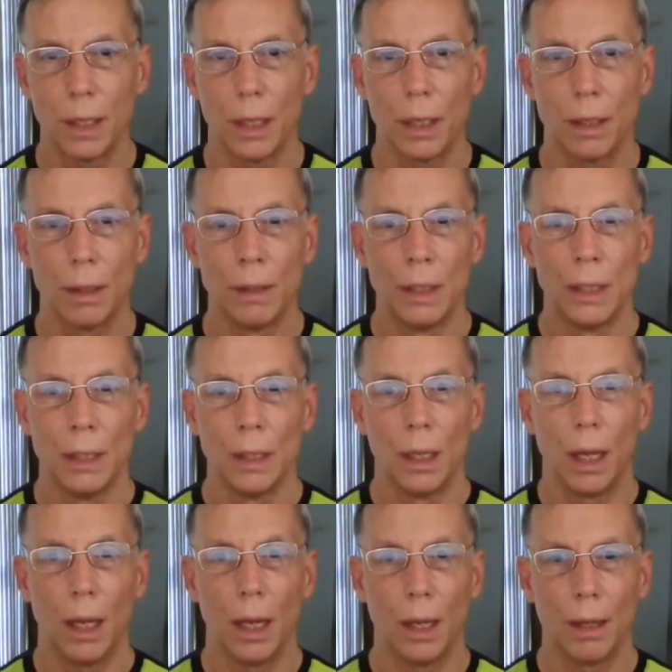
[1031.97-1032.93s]
uh,
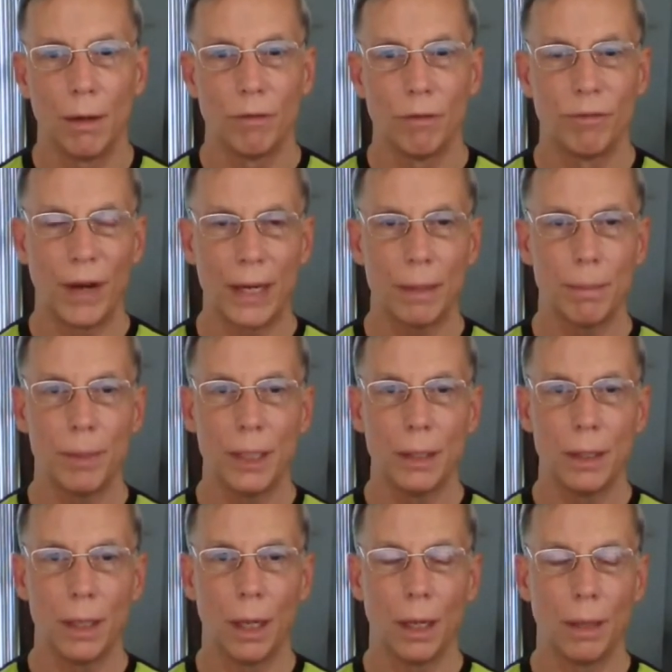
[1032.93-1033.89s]
uh,
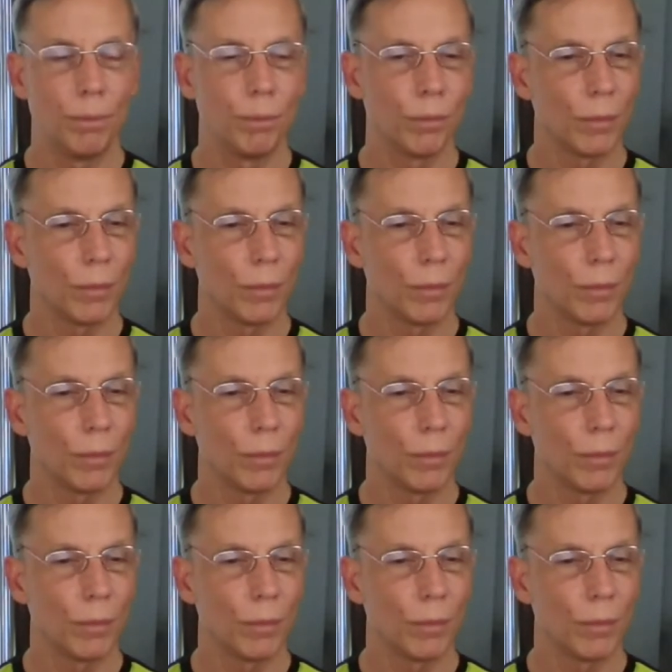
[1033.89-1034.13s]
vitamin uh,